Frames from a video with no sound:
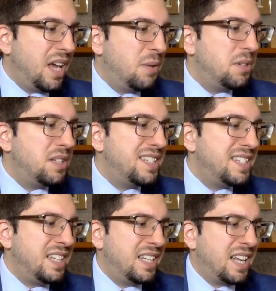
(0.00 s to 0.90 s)
I wouldn't
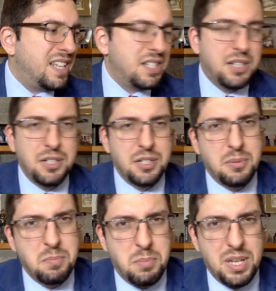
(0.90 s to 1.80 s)
see it as a good
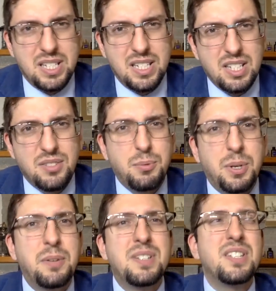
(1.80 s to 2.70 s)
business
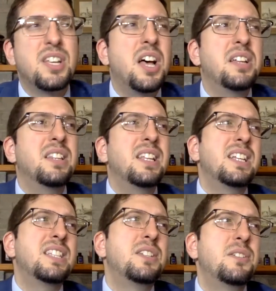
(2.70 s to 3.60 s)
fragrance
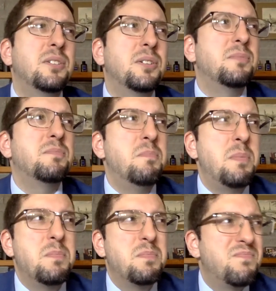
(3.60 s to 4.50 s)
unless you're
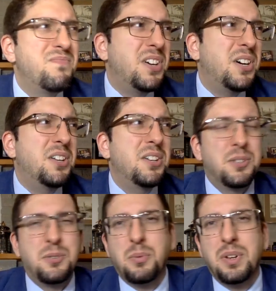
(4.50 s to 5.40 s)
under
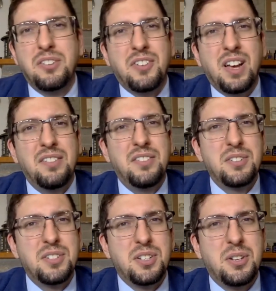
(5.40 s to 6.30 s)
25
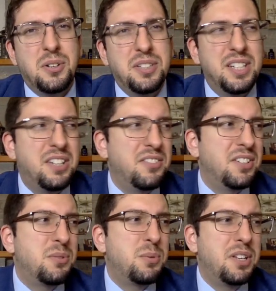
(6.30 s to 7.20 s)
years old, and
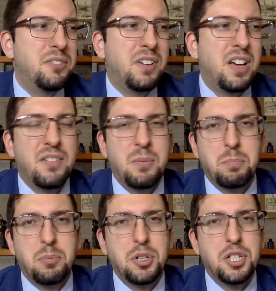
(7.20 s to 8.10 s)
even 25, I'm
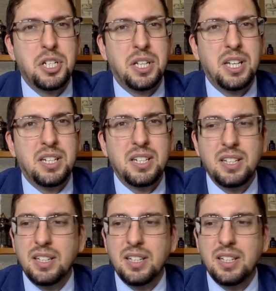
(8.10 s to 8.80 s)
pushing it.